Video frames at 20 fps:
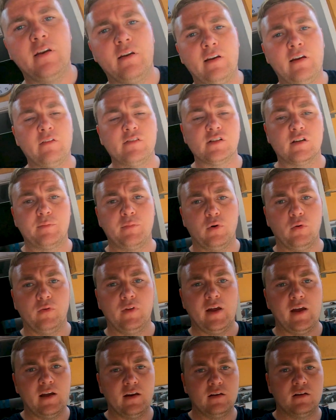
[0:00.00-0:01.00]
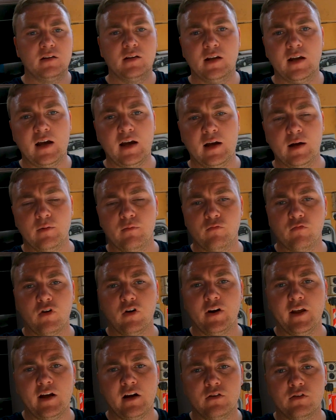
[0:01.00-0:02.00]
then I'm also going to pull that
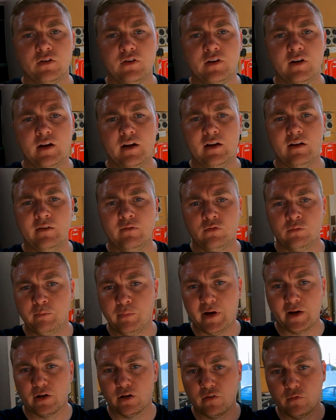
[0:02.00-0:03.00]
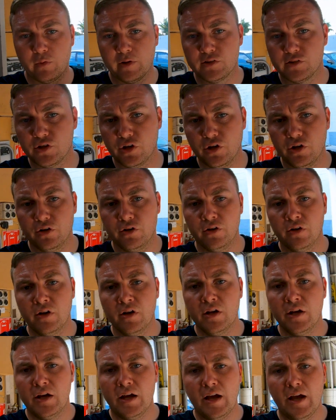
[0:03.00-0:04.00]
rod out, back it off one turn,
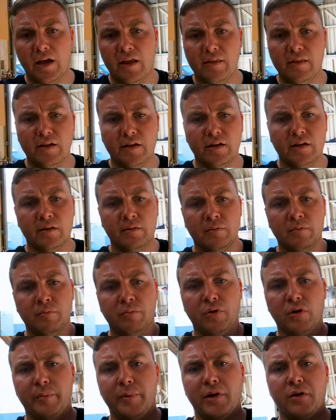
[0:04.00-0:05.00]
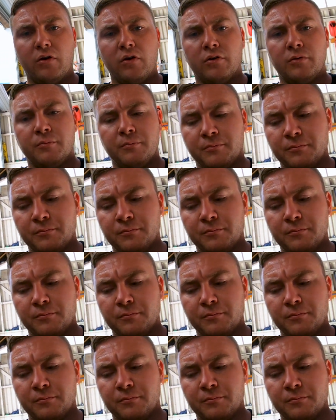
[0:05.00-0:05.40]
and then put it back on.